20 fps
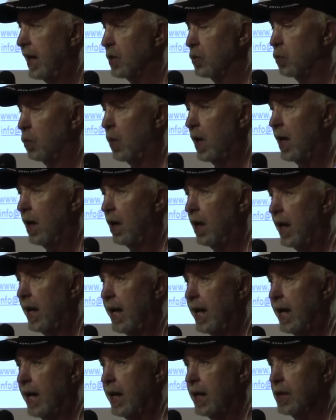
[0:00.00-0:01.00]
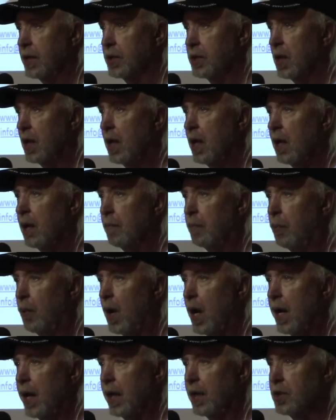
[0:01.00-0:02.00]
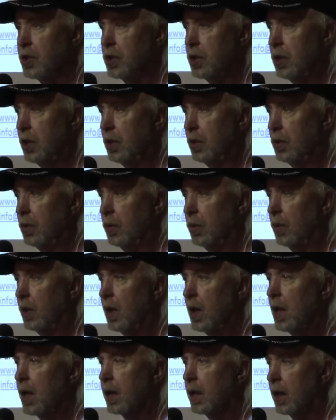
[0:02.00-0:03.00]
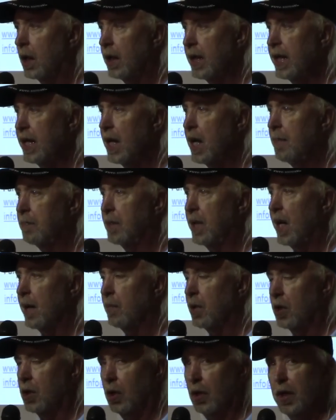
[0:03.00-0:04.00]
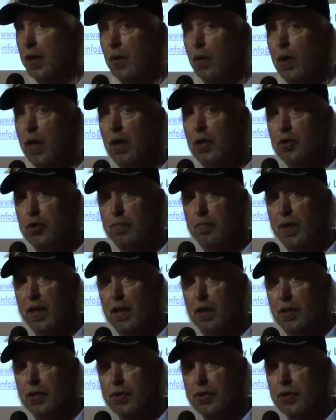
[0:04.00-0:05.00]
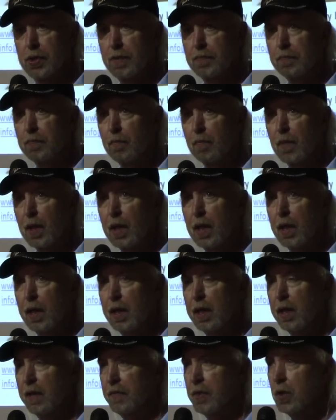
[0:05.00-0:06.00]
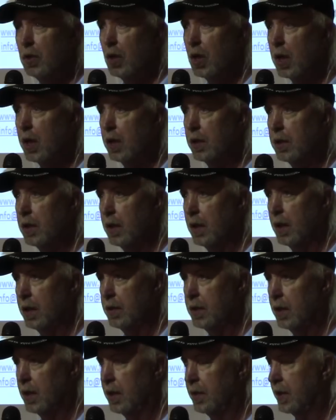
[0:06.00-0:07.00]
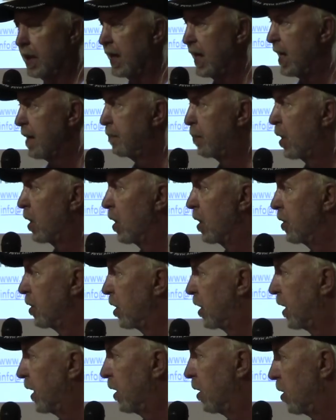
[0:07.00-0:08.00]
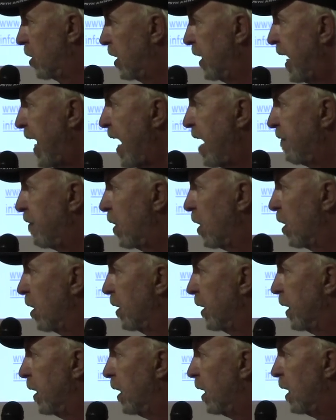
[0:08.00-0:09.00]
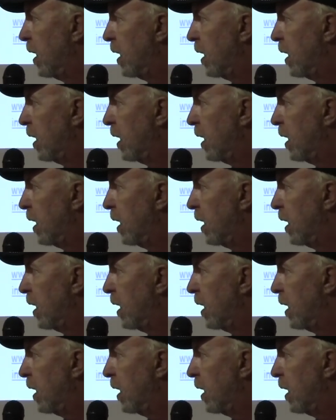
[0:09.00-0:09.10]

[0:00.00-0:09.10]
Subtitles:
as well as products to clean up chemical and oil spills. If you look at the hemp herd or canaf herd,